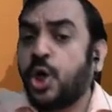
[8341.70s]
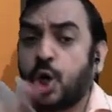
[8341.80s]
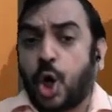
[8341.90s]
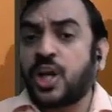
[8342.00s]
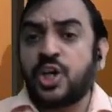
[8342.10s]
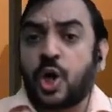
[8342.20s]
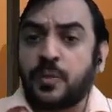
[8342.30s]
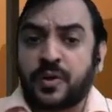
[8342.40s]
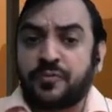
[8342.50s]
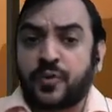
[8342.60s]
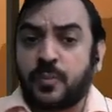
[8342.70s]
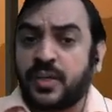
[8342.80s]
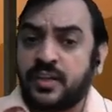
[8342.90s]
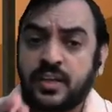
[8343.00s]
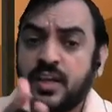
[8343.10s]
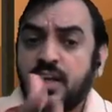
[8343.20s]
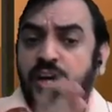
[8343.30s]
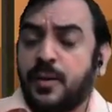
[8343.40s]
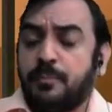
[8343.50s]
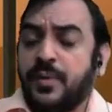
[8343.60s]
or not performing,
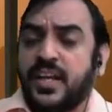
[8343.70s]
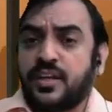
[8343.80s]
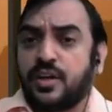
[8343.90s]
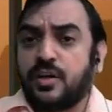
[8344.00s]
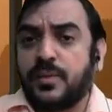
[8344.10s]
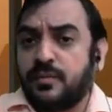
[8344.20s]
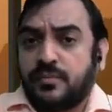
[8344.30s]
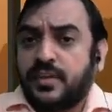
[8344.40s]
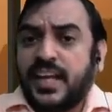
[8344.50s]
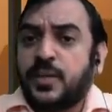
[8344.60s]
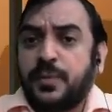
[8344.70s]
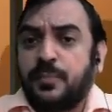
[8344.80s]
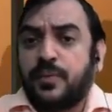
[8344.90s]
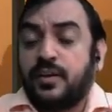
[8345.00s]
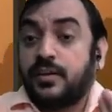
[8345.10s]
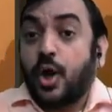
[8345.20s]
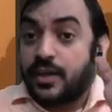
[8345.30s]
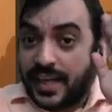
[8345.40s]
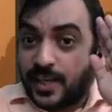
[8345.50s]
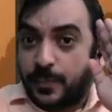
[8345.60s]
beta, I mean debt people,
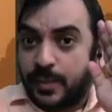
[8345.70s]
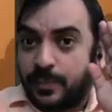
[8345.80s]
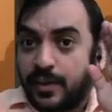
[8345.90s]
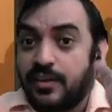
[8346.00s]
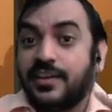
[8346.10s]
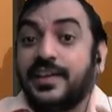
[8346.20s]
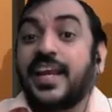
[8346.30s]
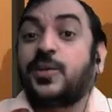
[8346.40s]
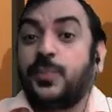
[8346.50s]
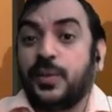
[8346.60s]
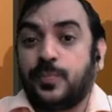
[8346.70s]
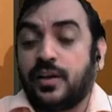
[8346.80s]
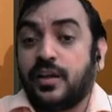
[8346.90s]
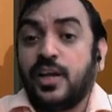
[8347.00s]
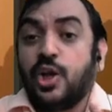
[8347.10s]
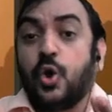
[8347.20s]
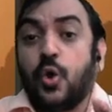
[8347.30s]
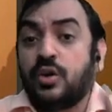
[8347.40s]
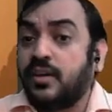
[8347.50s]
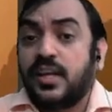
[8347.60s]
not dead people, debt people,
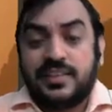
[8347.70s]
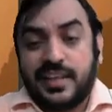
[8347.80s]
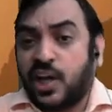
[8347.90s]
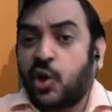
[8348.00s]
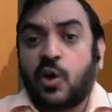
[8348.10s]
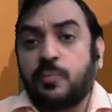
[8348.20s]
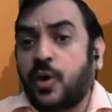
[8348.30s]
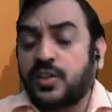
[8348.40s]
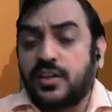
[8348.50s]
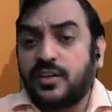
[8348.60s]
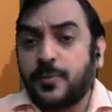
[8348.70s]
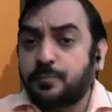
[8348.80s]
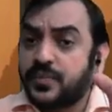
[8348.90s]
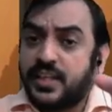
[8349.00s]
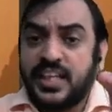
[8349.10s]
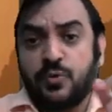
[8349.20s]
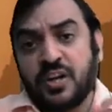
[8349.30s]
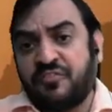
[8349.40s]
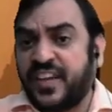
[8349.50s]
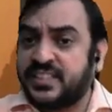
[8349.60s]
loan, they are not bothered. They
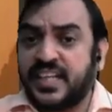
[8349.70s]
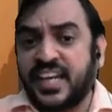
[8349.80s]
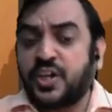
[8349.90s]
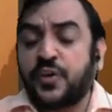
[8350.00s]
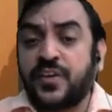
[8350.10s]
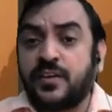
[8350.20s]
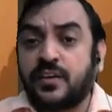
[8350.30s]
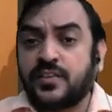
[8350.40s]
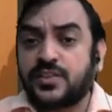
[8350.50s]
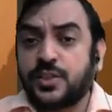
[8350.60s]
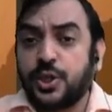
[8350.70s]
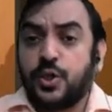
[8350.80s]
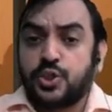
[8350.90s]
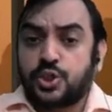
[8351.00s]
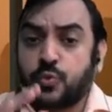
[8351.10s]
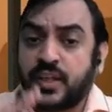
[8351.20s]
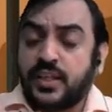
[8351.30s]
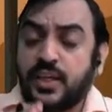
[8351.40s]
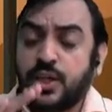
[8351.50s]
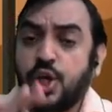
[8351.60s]
want fixed rate of interest. So
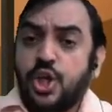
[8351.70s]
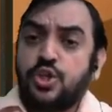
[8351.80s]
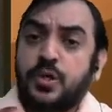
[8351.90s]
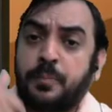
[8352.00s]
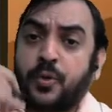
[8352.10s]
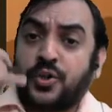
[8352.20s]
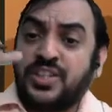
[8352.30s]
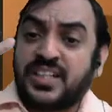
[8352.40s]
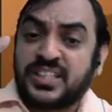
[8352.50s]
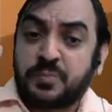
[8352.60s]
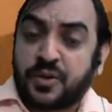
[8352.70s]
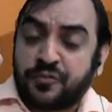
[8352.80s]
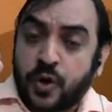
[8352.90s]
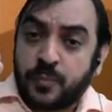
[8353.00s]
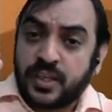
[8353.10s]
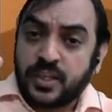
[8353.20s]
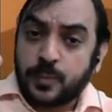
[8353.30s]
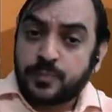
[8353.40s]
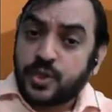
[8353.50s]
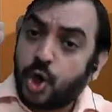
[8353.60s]
whether your project is performing
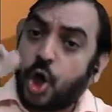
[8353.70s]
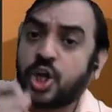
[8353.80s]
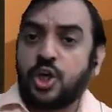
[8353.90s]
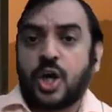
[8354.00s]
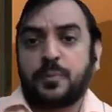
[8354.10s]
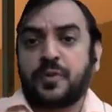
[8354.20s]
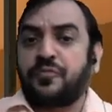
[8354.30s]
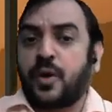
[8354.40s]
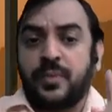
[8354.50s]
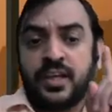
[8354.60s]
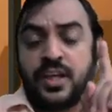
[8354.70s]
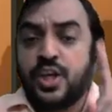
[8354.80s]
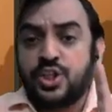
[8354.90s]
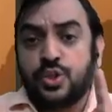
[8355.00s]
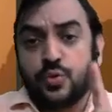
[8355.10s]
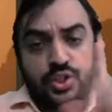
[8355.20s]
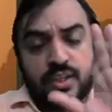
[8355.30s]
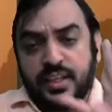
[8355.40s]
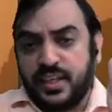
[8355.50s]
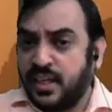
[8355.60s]
or not performing,
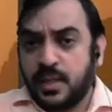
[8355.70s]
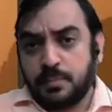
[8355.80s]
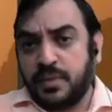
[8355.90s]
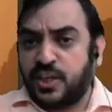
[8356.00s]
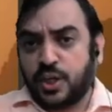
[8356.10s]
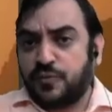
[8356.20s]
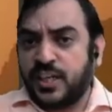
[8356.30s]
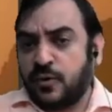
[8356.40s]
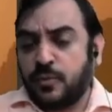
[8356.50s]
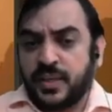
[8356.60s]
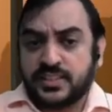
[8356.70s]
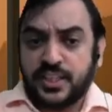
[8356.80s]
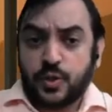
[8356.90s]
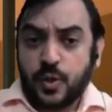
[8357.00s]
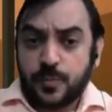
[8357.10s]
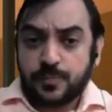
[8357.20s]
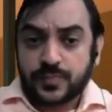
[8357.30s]
usually beta of debt will be 0.